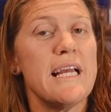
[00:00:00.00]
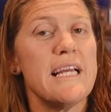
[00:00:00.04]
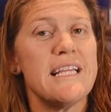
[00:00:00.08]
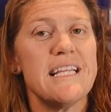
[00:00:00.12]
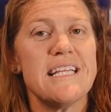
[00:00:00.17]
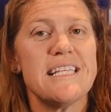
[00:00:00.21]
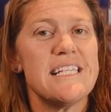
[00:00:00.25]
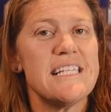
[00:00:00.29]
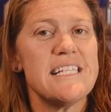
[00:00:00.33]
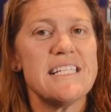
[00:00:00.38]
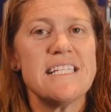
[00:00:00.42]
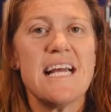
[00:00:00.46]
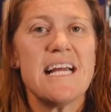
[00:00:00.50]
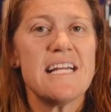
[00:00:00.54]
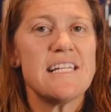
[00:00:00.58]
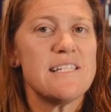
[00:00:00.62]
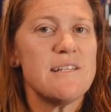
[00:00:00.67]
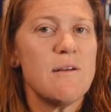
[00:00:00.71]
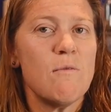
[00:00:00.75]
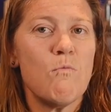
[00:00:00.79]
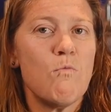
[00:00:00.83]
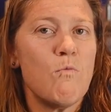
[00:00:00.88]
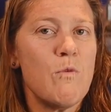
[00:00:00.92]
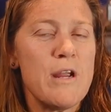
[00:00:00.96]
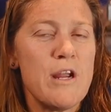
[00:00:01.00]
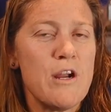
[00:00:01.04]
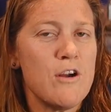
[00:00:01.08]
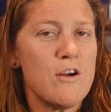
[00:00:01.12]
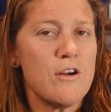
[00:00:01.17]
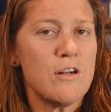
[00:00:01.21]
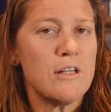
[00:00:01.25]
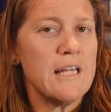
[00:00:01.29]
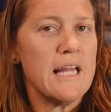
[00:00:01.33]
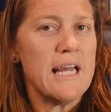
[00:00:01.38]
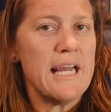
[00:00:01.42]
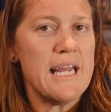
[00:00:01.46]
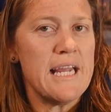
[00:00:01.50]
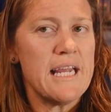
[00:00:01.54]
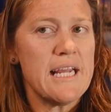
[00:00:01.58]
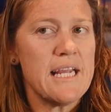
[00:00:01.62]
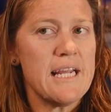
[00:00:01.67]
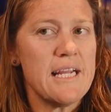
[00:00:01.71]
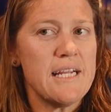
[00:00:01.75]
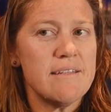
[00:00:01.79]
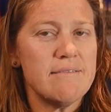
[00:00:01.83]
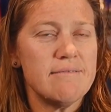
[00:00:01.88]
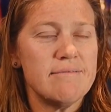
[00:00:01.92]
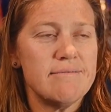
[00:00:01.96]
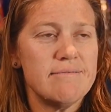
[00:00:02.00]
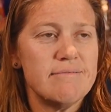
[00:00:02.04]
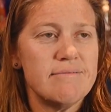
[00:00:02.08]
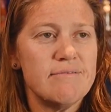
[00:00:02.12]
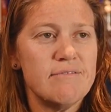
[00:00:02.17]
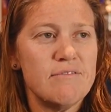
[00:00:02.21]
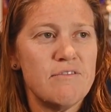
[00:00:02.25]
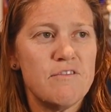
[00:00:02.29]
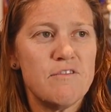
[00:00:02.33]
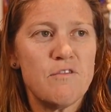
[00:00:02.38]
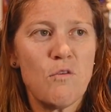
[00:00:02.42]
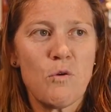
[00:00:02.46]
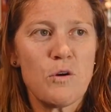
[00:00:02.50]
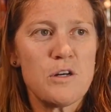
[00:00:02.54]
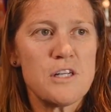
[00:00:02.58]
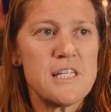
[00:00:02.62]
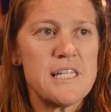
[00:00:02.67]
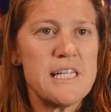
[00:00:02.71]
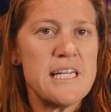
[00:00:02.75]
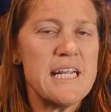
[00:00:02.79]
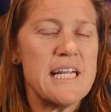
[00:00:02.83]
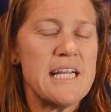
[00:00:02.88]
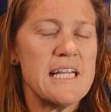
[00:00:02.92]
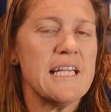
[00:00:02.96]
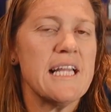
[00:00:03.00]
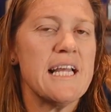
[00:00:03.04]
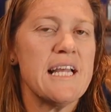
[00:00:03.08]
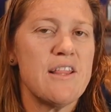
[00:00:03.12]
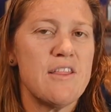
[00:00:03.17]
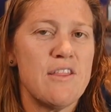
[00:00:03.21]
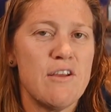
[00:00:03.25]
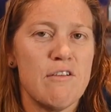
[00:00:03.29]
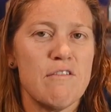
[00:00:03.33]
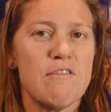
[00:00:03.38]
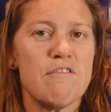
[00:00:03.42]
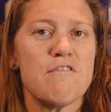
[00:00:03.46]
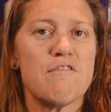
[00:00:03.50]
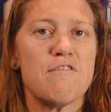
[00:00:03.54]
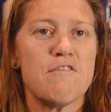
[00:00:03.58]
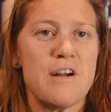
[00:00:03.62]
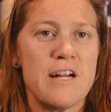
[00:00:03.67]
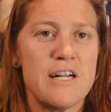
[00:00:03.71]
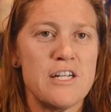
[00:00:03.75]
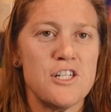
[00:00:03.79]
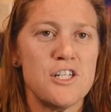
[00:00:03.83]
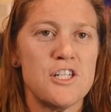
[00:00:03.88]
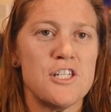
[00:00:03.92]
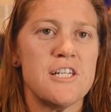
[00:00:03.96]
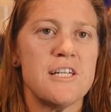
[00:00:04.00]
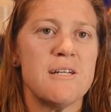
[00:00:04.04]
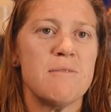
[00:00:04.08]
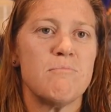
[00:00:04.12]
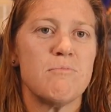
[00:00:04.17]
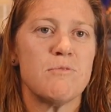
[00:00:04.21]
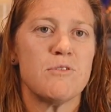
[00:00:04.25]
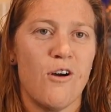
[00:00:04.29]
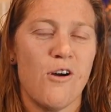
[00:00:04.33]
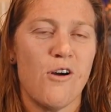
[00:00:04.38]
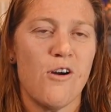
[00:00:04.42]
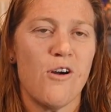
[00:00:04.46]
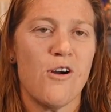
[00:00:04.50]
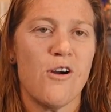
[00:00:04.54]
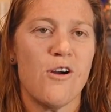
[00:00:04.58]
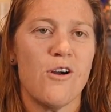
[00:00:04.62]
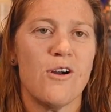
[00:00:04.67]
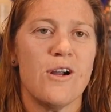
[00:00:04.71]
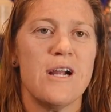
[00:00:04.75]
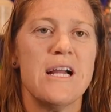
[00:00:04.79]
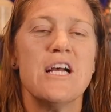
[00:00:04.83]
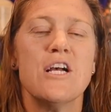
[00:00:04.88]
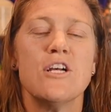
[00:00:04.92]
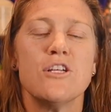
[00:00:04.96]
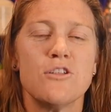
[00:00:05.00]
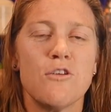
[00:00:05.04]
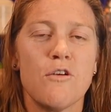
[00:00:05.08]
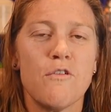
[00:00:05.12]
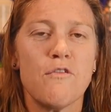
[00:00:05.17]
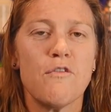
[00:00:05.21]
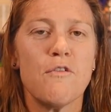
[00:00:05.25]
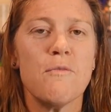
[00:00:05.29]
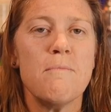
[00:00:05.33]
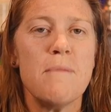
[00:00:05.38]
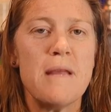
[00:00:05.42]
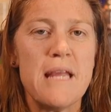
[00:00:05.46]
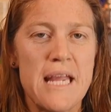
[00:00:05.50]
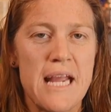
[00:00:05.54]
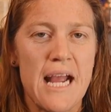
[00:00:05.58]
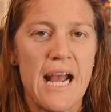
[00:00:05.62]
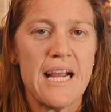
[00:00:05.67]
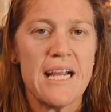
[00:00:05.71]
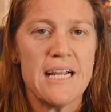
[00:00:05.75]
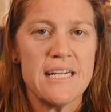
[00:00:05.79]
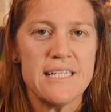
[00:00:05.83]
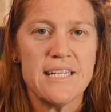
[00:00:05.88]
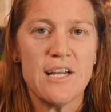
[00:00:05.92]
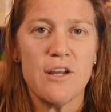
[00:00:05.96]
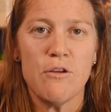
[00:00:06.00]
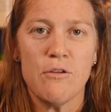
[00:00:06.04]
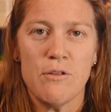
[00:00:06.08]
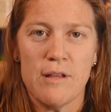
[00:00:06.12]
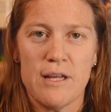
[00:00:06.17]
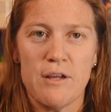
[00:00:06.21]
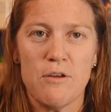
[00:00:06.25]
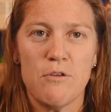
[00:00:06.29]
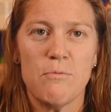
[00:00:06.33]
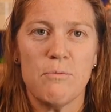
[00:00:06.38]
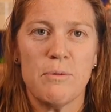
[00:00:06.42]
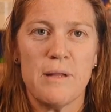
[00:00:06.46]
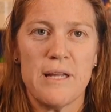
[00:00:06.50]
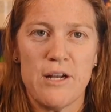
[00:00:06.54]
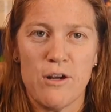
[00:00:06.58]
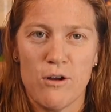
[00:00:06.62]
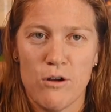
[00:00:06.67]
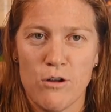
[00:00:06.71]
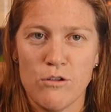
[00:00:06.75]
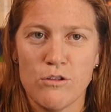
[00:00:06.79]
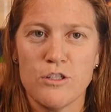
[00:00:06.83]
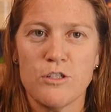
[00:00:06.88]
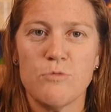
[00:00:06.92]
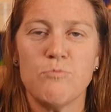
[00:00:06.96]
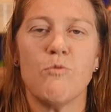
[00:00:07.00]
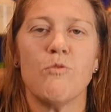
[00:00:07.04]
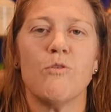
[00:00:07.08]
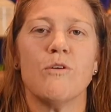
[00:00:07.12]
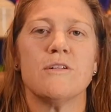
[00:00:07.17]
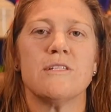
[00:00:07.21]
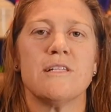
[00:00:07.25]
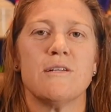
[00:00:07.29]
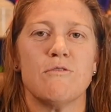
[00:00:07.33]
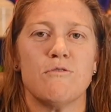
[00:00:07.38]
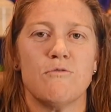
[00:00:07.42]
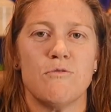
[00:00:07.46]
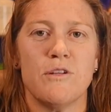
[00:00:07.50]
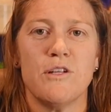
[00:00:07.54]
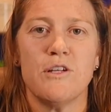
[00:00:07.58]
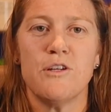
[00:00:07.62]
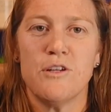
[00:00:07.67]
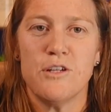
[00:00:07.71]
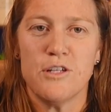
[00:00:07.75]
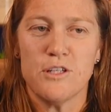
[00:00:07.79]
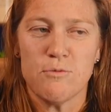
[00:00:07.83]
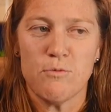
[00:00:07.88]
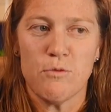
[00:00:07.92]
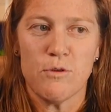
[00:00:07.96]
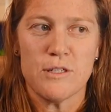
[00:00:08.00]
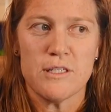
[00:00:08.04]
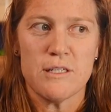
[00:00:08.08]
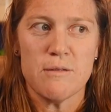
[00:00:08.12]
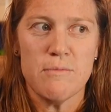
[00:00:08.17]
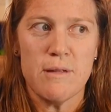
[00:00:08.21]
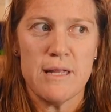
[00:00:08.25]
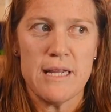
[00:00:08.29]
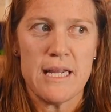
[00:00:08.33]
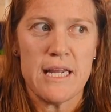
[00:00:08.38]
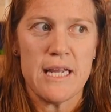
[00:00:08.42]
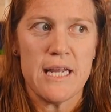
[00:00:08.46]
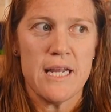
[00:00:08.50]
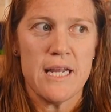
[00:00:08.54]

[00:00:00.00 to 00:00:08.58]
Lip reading: this is not some weird, like forcing it, like their friendships are. So for me, I can tell you, like, who played all the sports. I was really good at sports. I'm like,